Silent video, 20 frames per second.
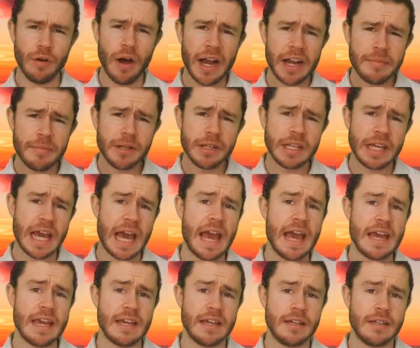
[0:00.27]
Vitamin
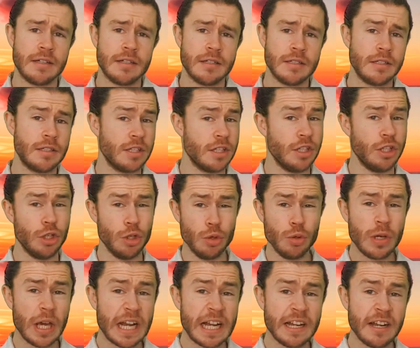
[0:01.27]
K. Do
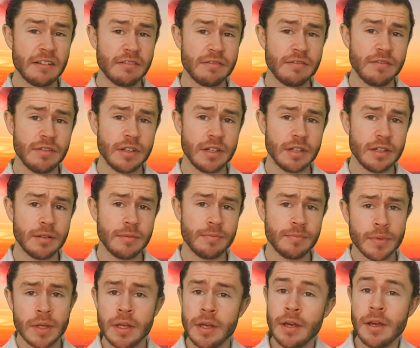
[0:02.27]
you get enough of it?
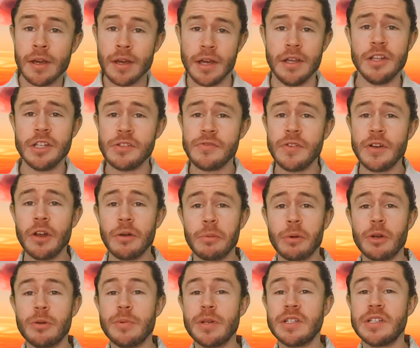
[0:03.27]
In this video I'm
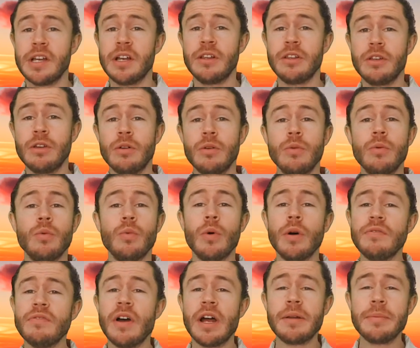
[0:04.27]
going to be telling you
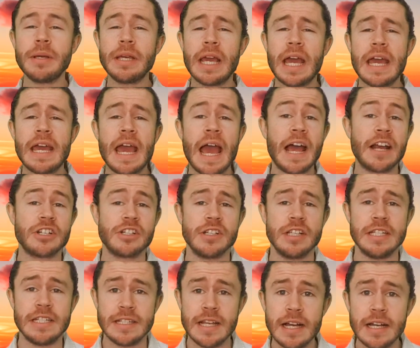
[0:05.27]
what vitamin K
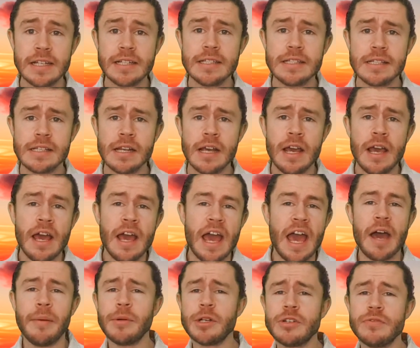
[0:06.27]
actually does,
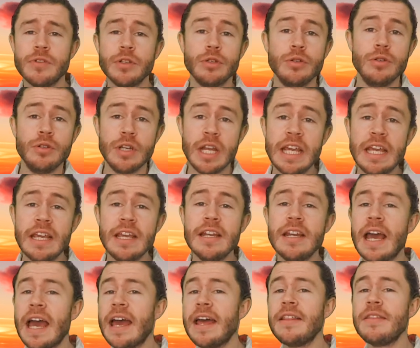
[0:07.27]
how much of it you
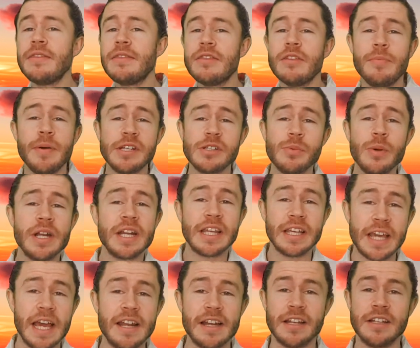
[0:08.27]
need, and the best way to
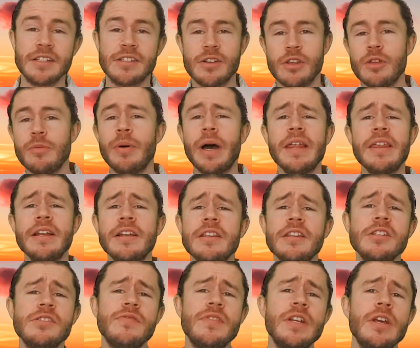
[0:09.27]
get it. So that by the end of
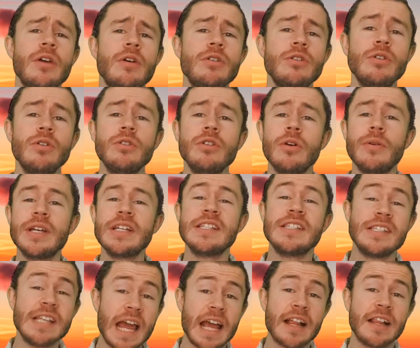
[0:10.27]
this video, you'll know
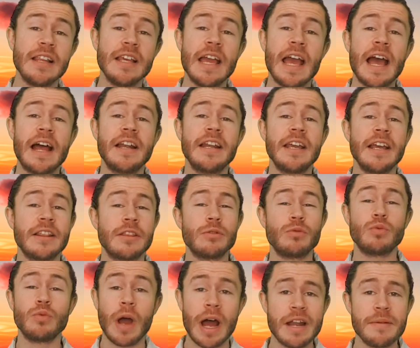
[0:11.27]
exactly how to get the
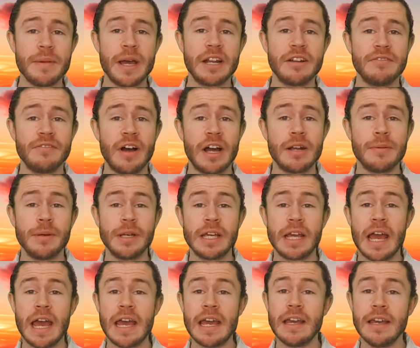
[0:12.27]
right amount of vitamin
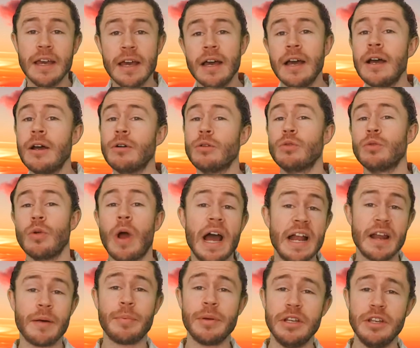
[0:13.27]
K
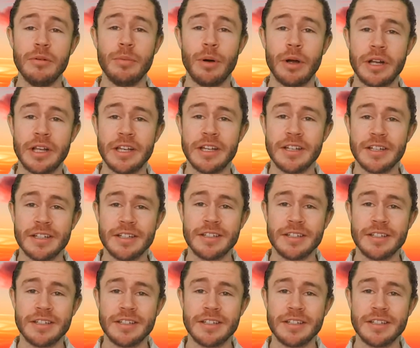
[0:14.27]
right up in your body.